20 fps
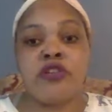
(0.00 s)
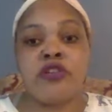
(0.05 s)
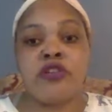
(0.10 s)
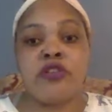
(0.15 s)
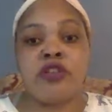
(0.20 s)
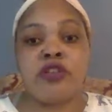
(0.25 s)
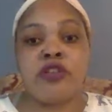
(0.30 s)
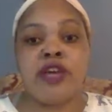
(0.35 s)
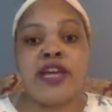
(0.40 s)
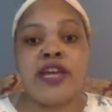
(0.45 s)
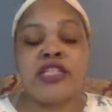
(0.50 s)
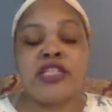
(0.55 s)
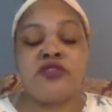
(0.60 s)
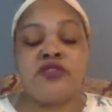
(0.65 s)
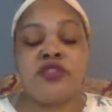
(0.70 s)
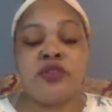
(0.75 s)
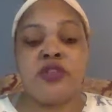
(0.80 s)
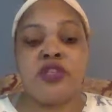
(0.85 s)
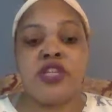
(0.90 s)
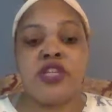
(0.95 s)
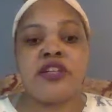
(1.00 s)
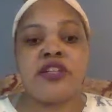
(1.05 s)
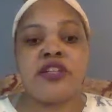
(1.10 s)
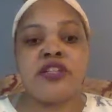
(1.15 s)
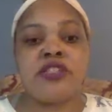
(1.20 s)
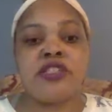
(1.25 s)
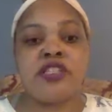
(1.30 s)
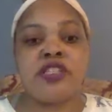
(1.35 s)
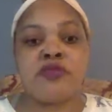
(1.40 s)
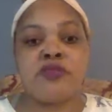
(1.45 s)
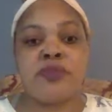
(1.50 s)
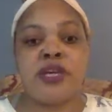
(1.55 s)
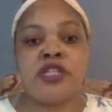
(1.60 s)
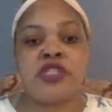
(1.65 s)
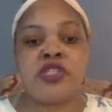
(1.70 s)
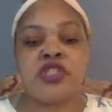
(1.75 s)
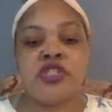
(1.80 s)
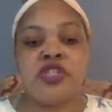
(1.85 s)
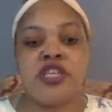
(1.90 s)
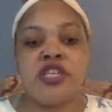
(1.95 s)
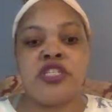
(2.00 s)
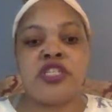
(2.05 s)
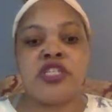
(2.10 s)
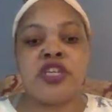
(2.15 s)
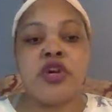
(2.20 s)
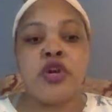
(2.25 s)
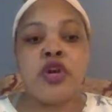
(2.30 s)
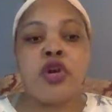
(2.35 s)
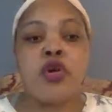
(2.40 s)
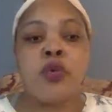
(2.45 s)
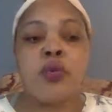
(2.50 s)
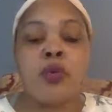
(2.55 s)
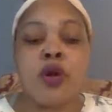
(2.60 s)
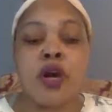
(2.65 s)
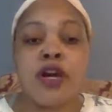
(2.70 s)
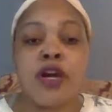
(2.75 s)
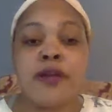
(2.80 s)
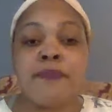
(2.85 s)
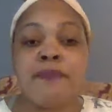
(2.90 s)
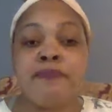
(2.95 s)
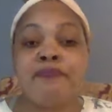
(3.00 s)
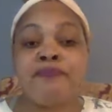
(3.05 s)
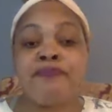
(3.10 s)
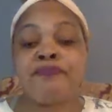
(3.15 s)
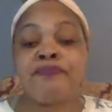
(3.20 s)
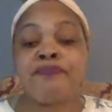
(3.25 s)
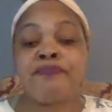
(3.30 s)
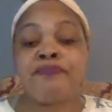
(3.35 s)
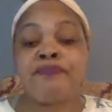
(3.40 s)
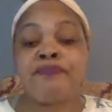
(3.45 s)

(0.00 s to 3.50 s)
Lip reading: the last few years, especially, is one,